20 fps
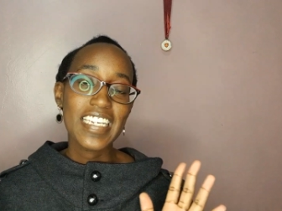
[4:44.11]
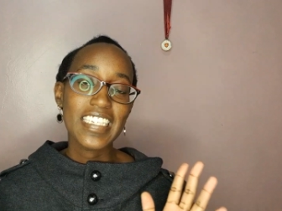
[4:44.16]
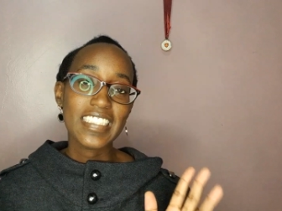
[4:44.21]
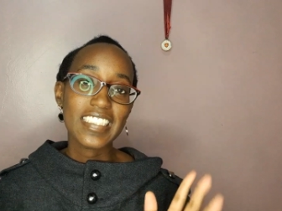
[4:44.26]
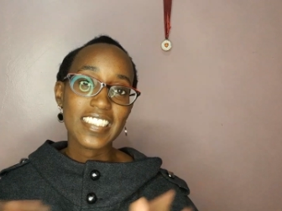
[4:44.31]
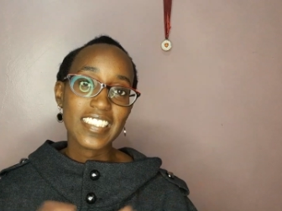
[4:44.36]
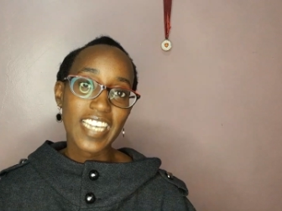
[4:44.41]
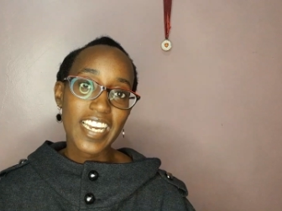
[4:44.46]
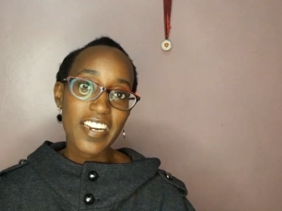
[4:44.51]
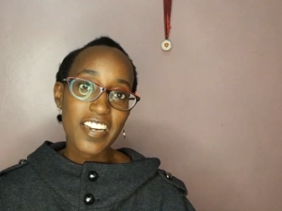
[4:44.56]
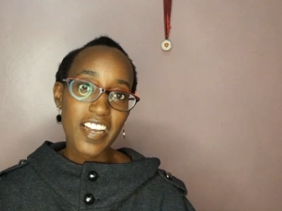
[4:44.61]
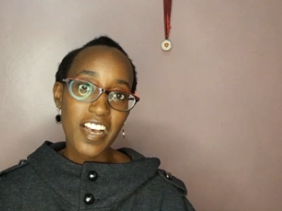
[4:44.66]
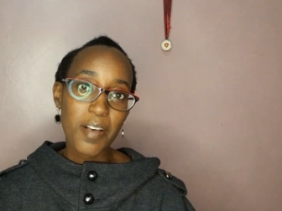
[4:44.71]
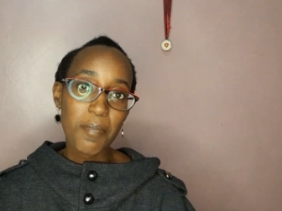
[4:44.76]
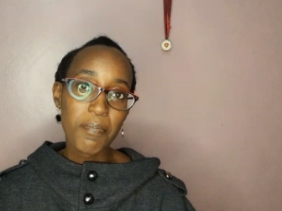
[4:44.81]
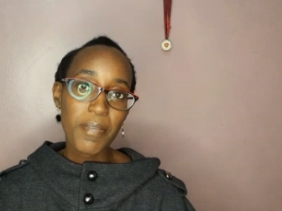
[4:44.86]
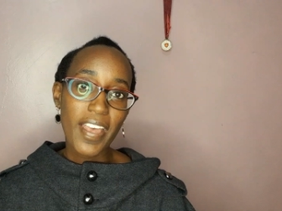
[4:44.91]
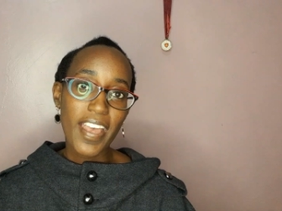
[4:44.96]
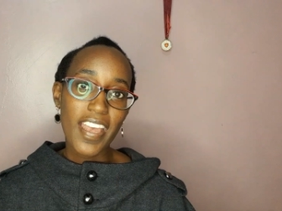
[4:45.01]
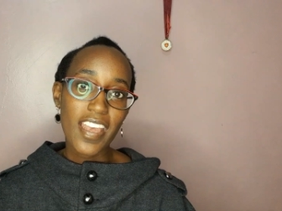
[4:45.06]
Sign
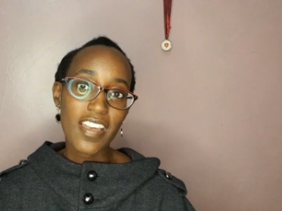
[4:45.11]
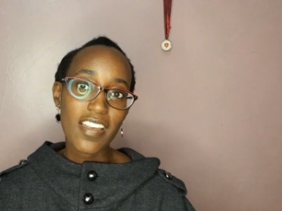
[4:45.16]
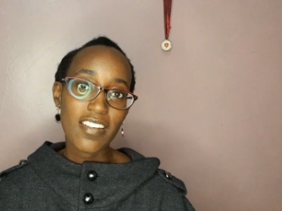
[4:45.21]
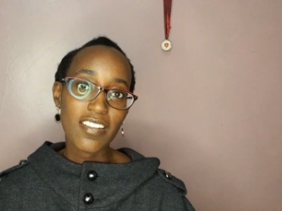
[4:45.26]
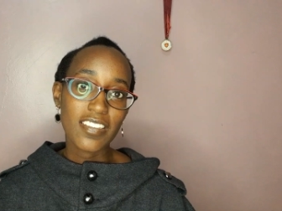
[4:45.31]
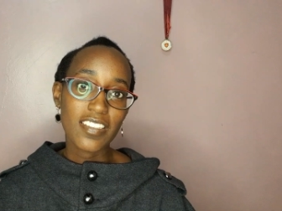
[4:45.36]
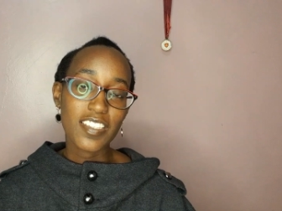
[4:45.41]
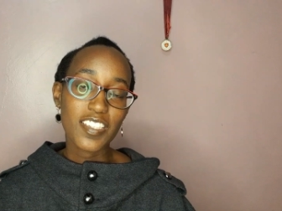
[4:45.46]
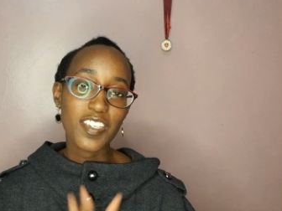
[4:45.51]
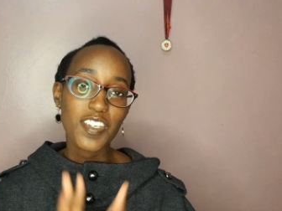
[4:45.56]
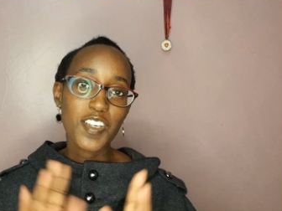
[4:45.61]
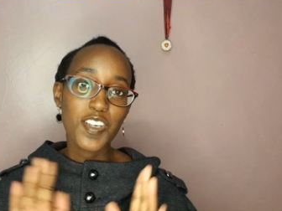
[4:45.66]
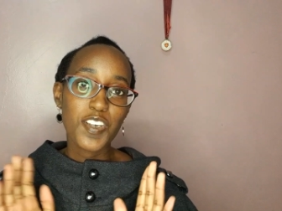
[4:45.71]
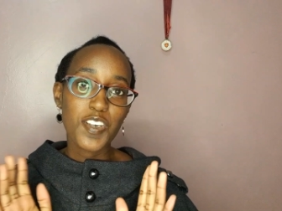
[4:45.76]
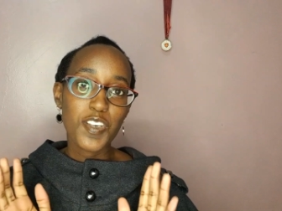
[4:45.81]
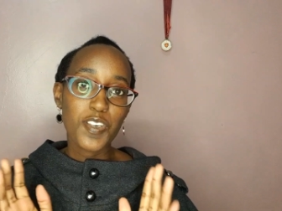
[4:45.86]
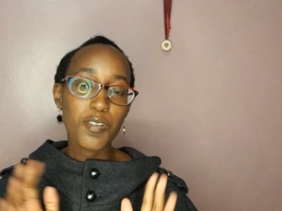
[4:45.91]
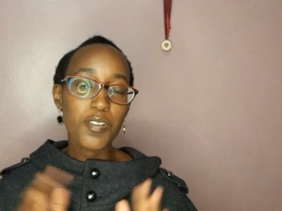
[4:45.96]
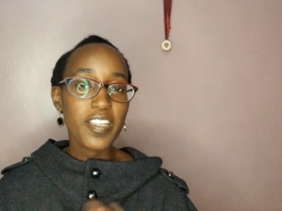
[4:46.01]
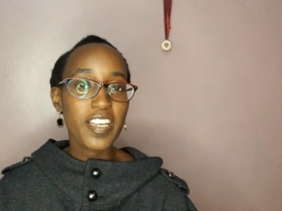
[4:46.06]
up and
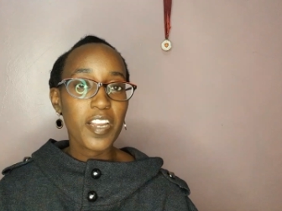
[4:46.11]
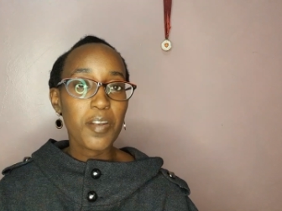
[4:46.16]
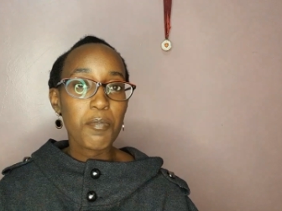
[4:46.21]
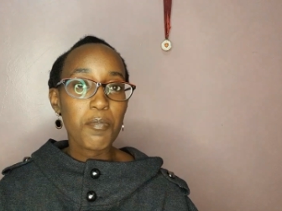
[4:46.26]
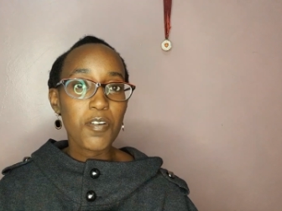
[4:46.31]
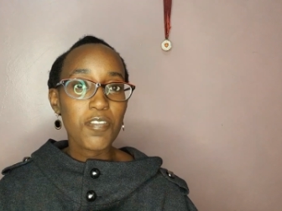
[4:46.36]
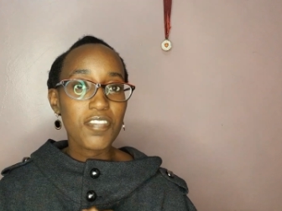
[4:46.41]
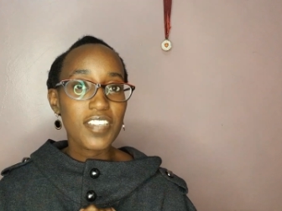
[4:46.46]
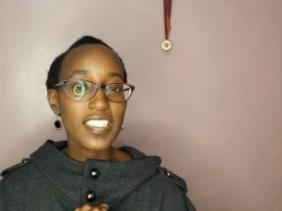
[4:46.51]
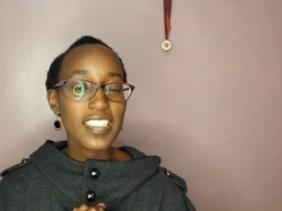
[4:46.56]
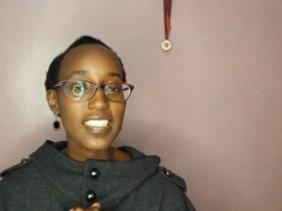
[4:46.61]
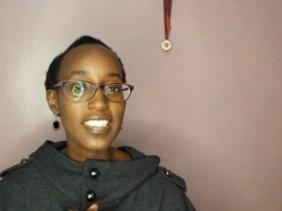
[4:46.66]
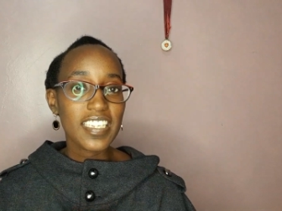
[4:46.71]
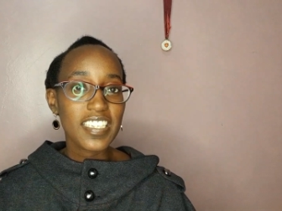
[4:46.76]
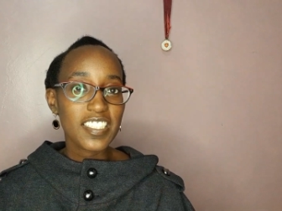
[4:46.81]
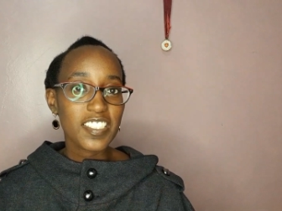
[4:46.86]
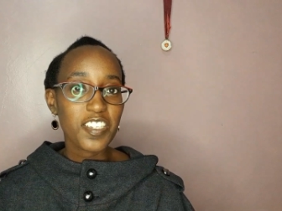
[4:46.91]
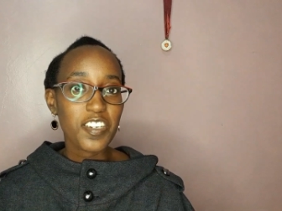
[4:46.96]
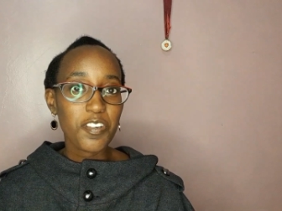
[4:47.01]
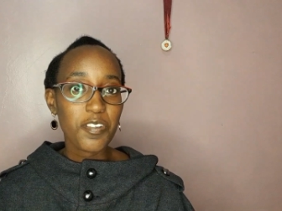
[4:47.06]
you'll get more of these
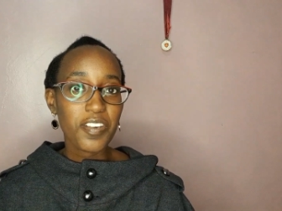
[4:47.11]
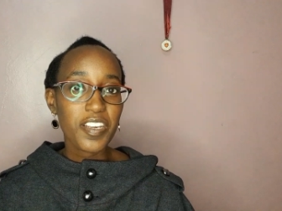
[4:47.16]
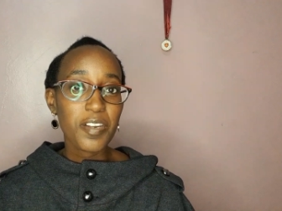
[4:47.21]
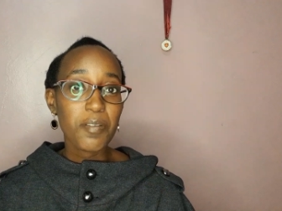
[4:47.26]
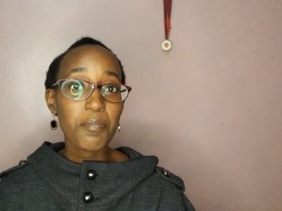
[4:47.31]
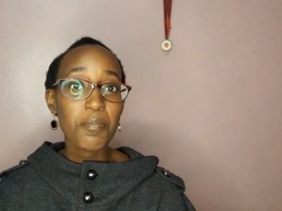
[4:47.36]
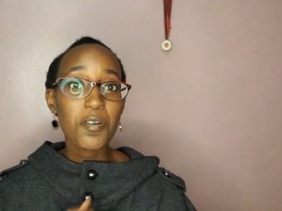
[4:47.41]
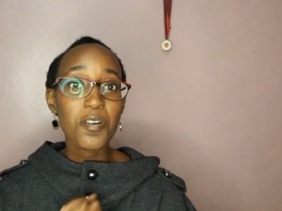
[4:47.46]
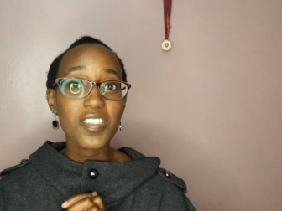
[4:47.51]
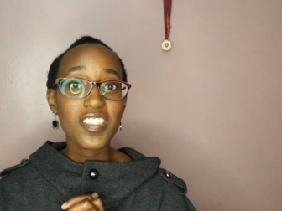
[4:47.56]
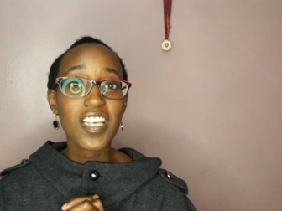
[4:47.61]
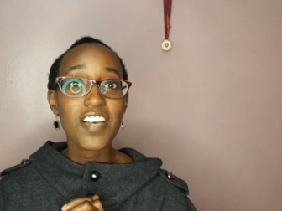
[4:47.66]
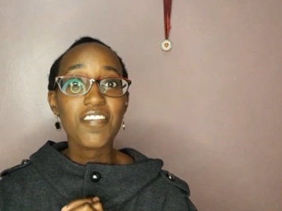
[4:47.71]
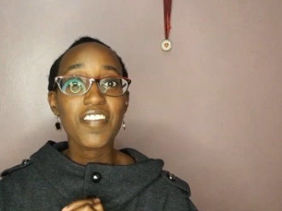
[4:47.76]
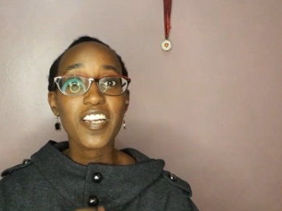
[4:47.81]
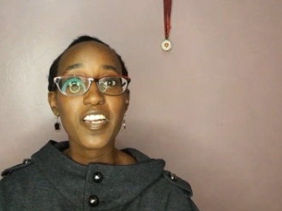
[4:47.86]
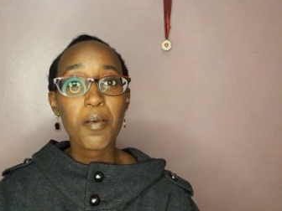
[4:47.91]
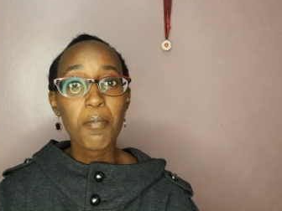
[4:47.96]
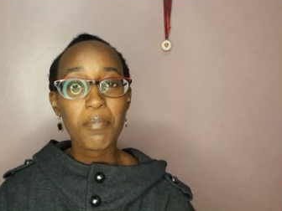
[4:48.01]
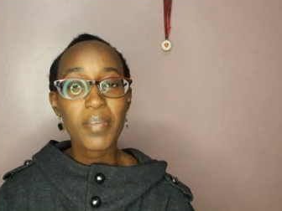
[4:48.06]
things in your inbox. Have
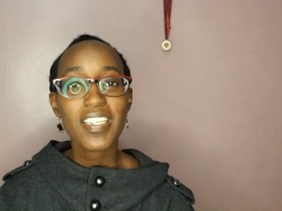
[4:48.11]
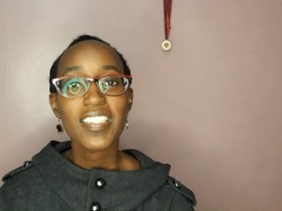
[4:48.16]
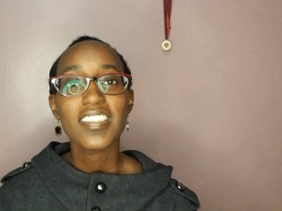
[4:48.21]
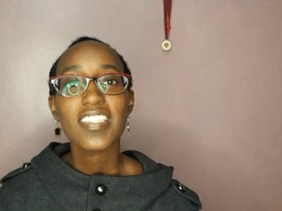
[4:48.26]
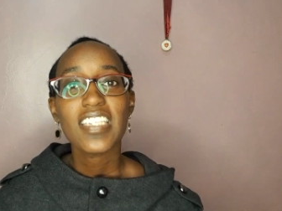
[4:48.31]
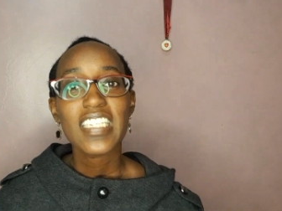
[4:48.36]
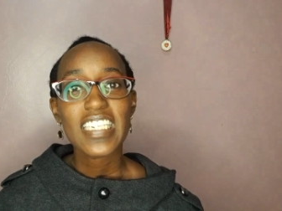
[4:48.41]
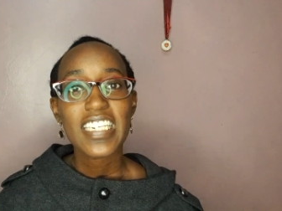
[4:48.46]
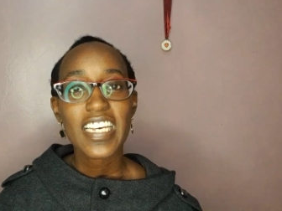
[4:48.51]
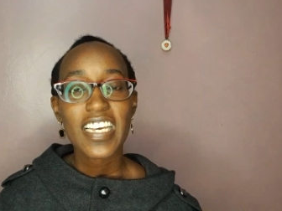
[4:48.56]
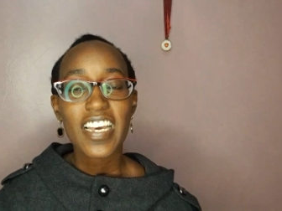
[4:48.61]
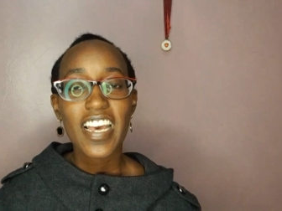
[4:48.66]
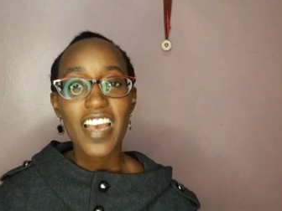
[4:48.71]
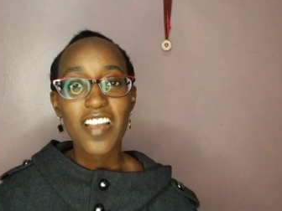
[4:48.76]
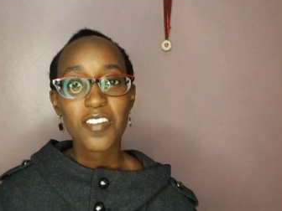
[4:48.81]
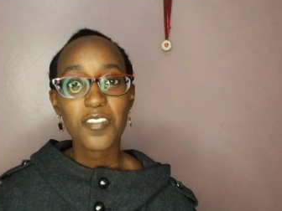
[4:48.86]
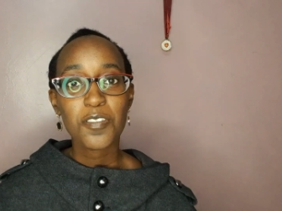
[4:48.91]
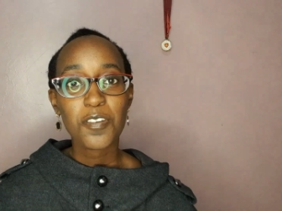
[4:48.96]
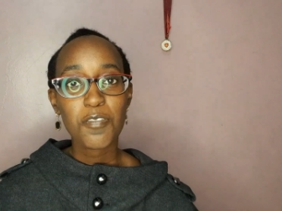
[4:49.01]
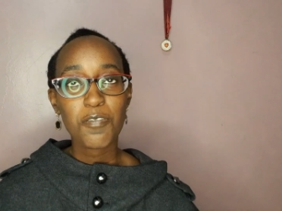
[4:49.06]
an amazing day.
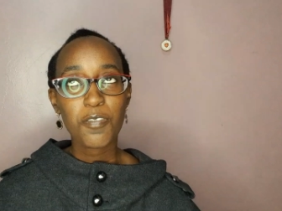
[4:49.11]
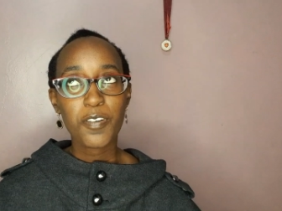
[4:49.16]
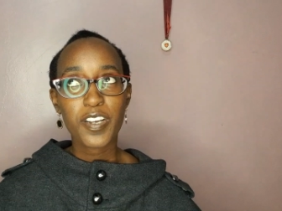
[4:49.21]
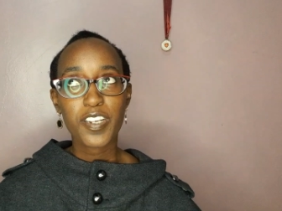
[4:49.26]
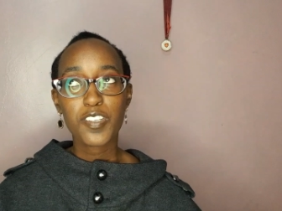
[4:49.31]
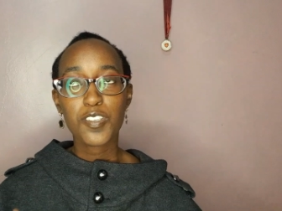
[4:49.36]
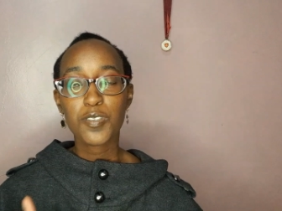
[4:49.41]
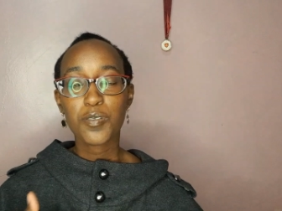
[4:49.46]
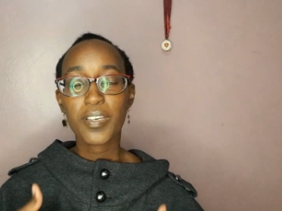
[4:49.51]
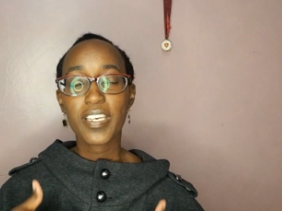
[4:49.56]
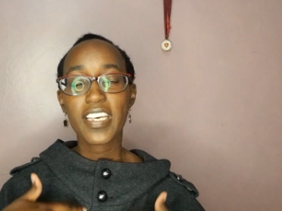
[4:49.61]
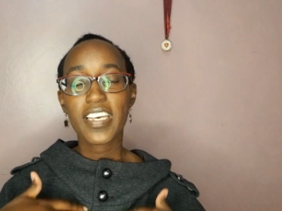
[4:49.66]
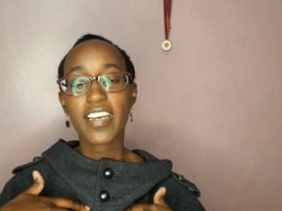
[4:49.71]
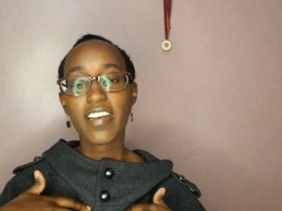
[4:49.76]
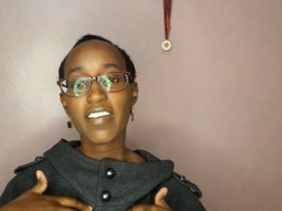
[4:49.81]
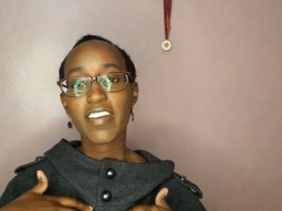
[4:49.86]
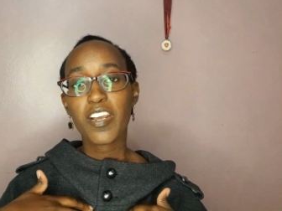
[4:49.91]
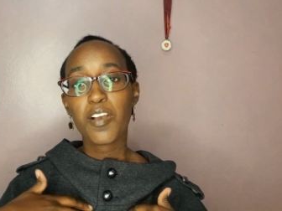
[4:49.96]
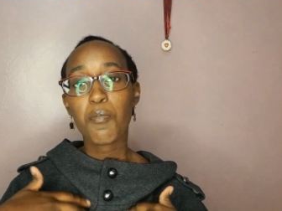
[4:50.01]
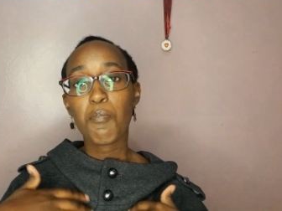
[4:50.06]
I look forward to
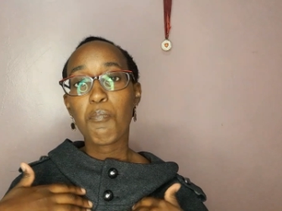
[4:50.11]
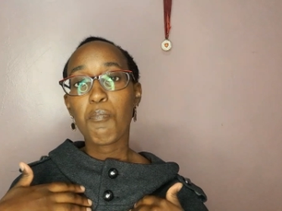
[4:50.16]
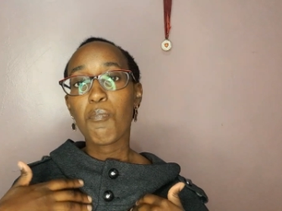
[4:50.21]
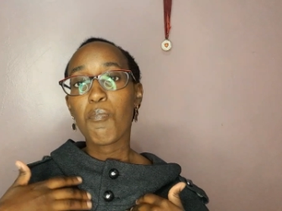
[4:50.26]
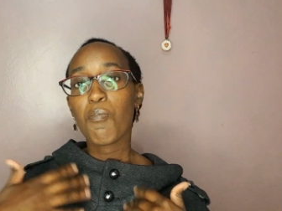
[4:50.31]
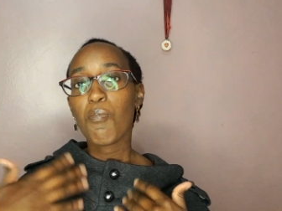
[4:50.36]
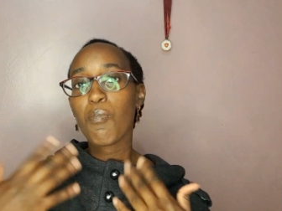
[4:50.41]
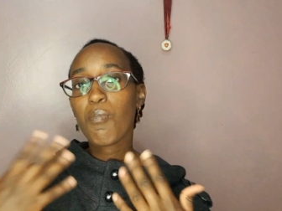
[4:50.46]
hearing